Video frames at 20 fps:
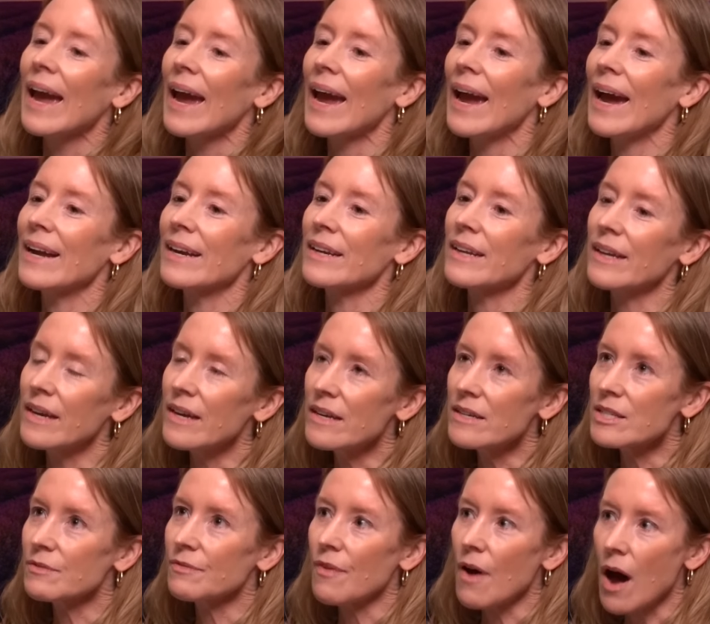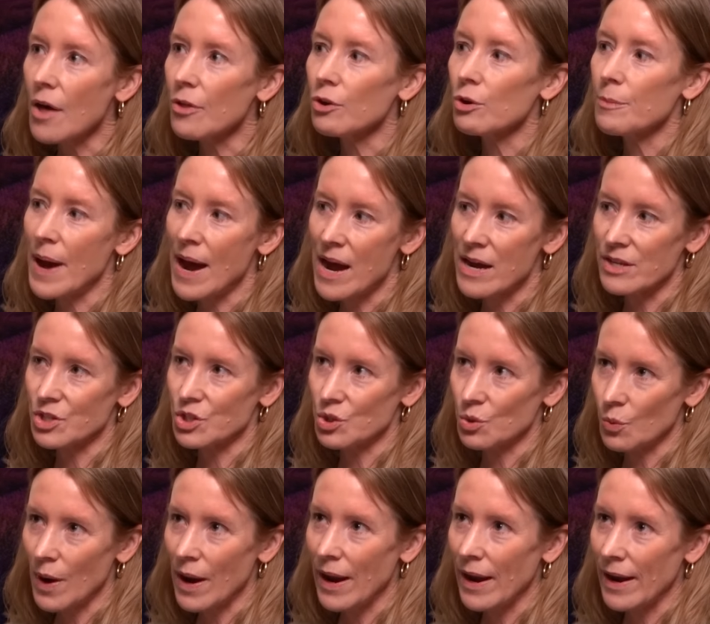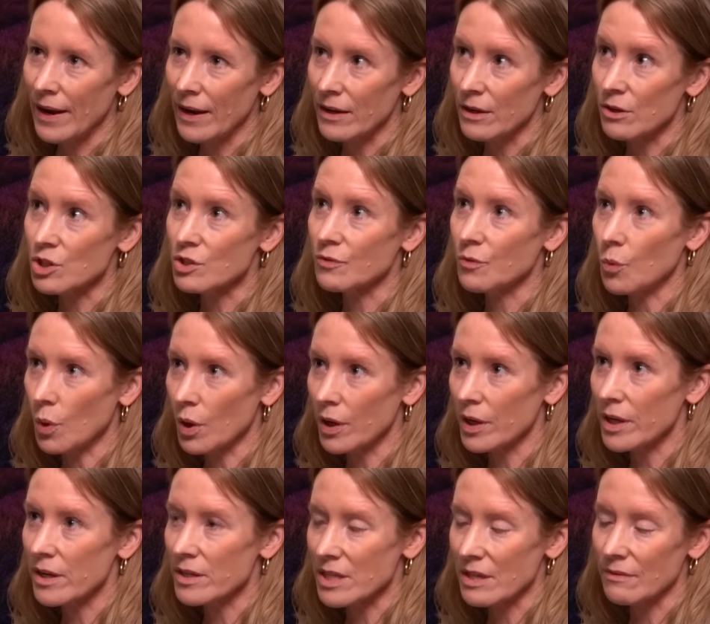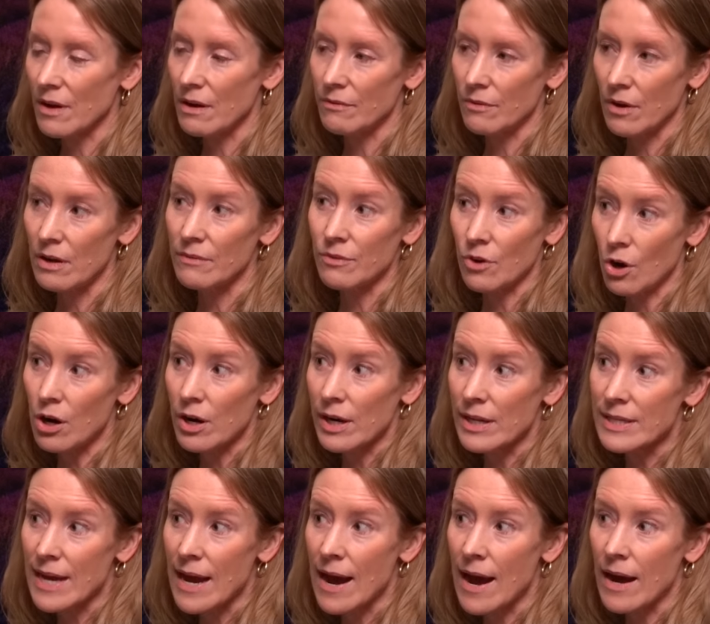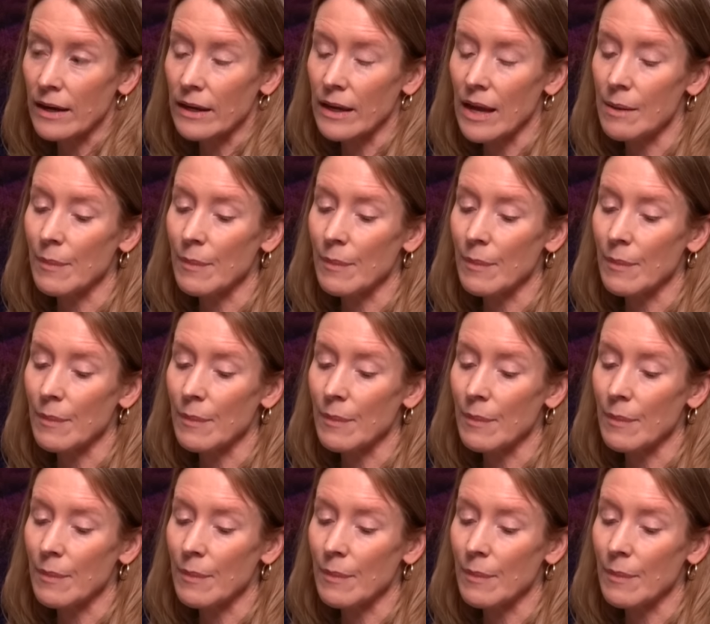And his father passed away in his 40s of a heart attack.